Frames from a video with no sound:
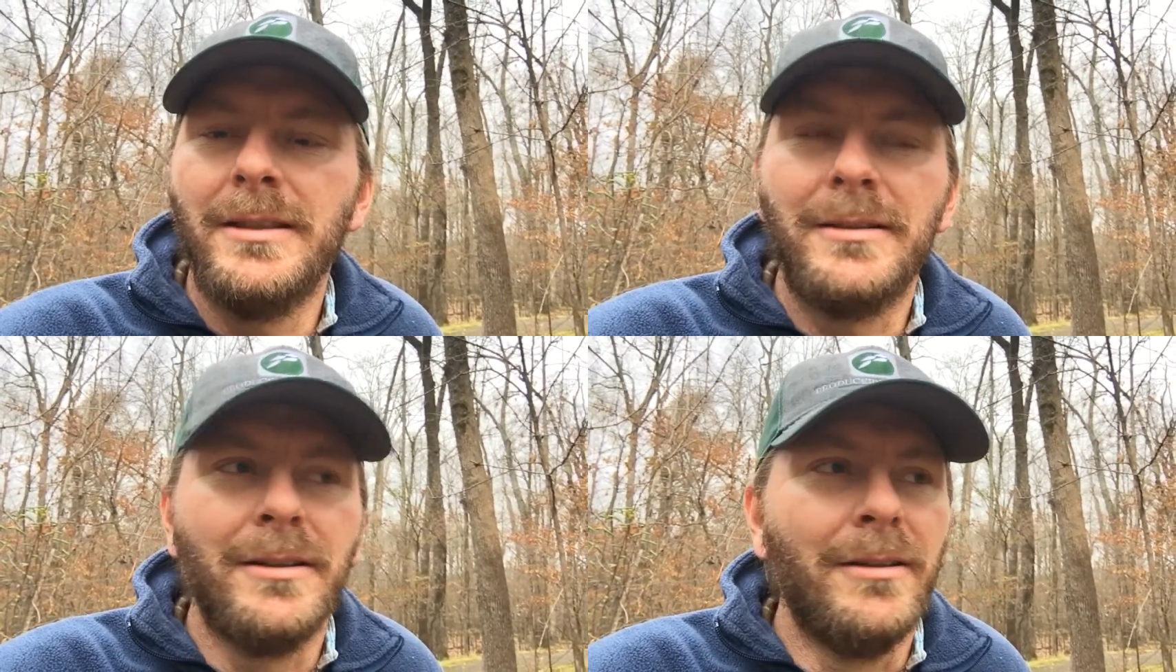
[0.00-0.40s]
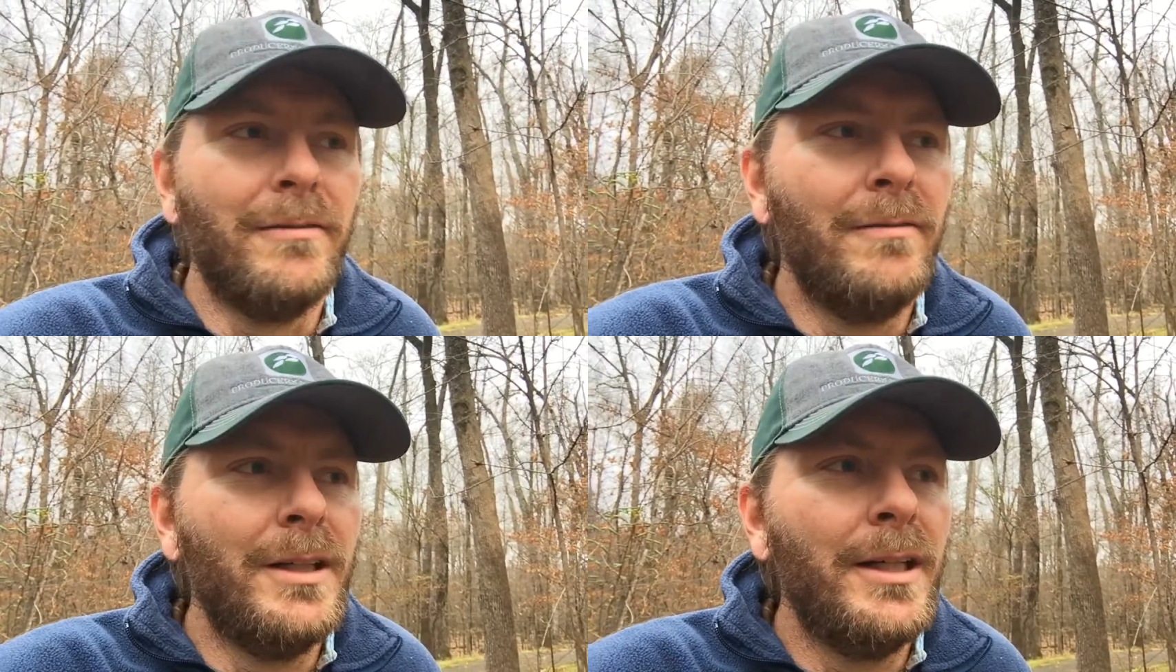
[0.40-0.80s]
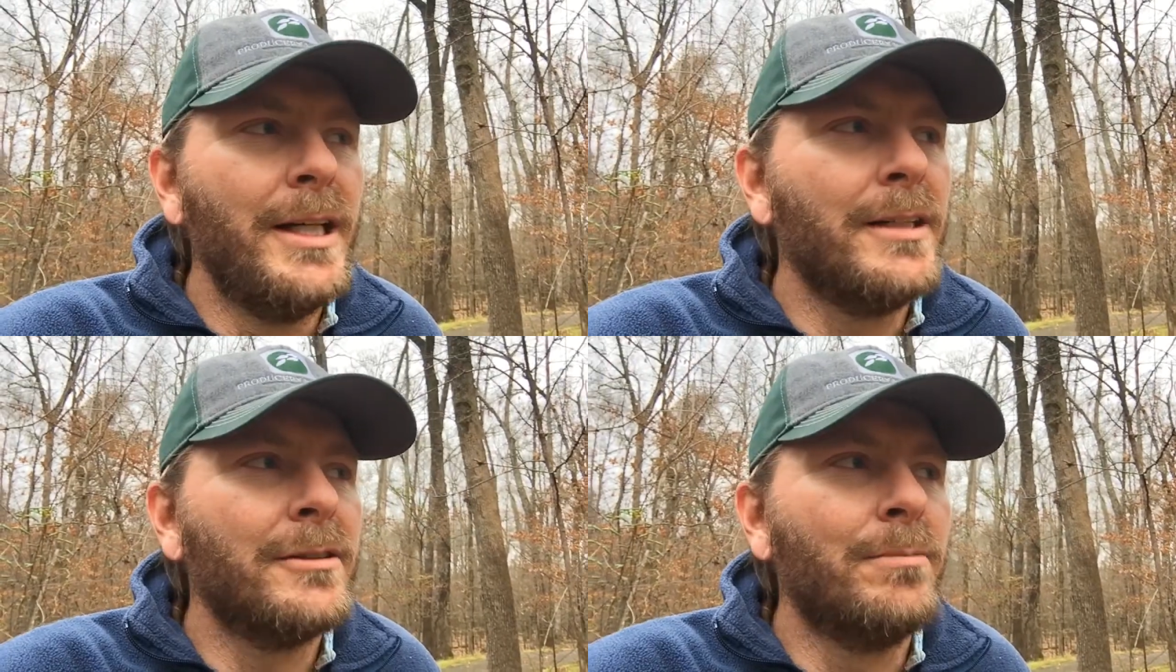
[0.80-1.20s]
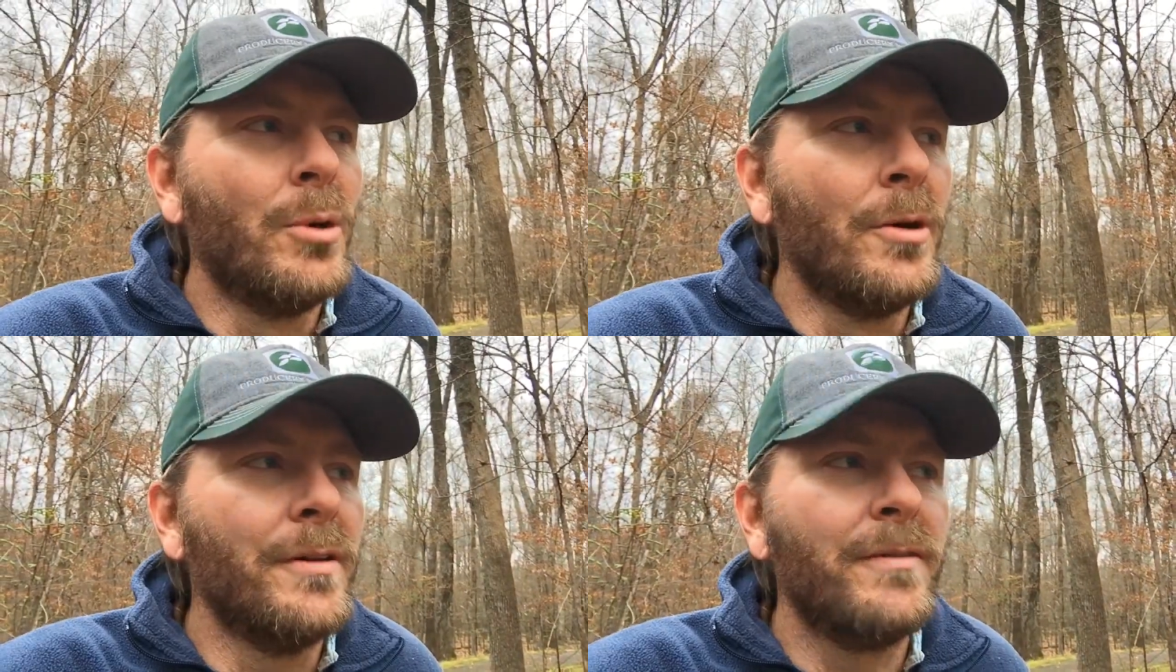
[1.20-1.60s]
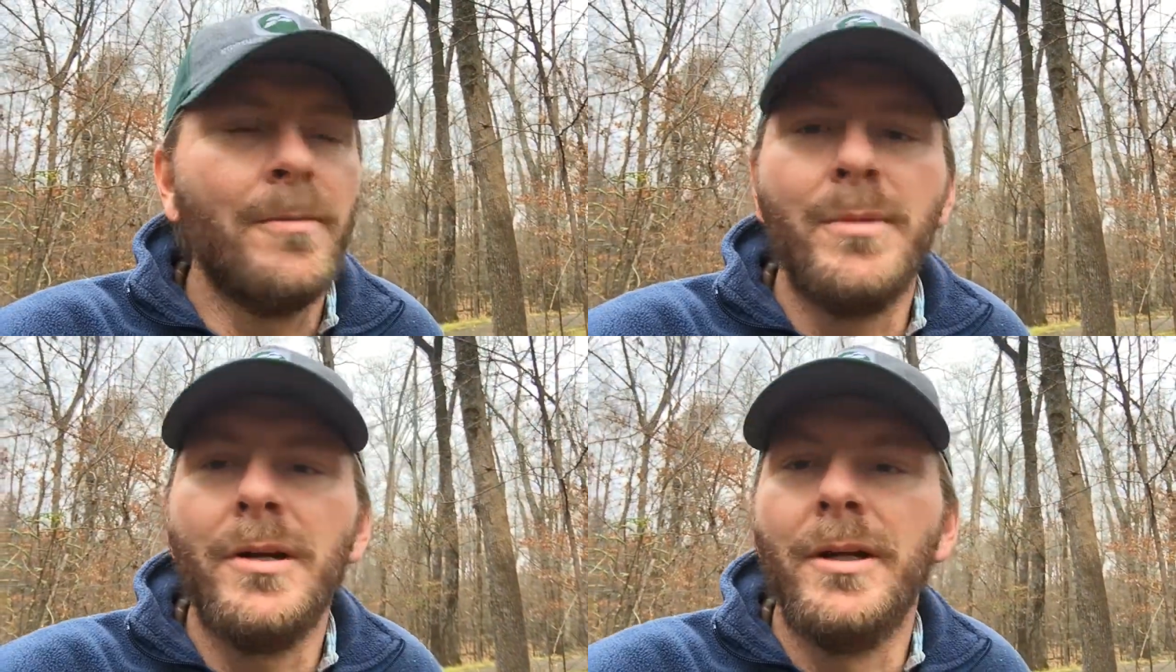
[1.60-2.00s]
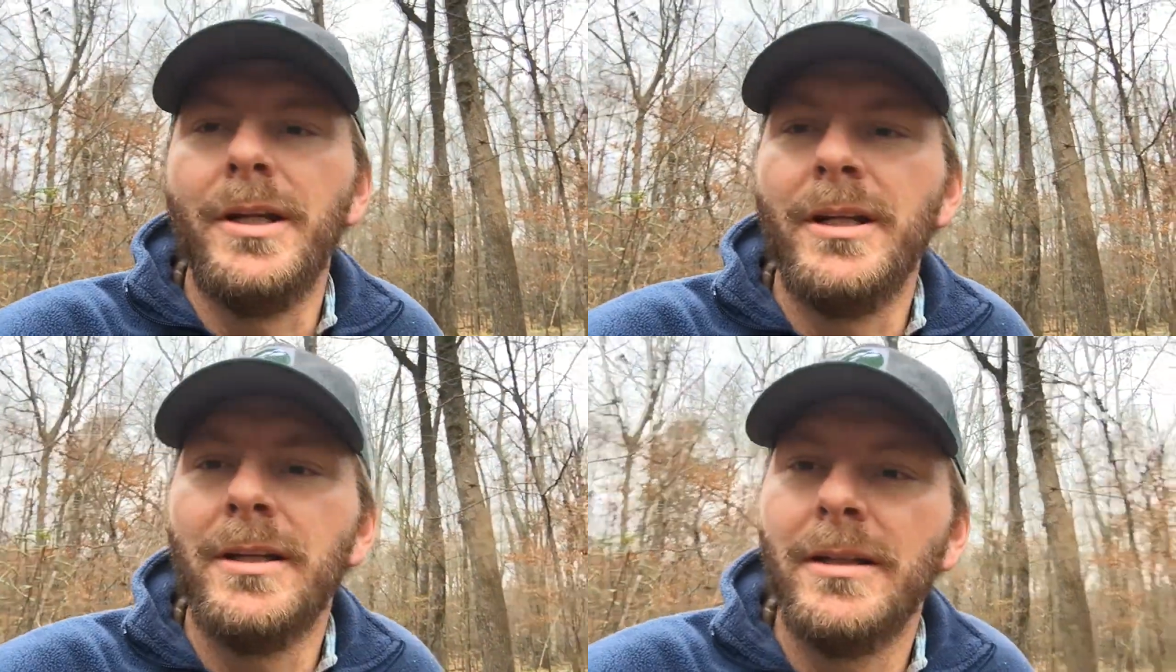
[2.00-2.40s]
a very supportive community.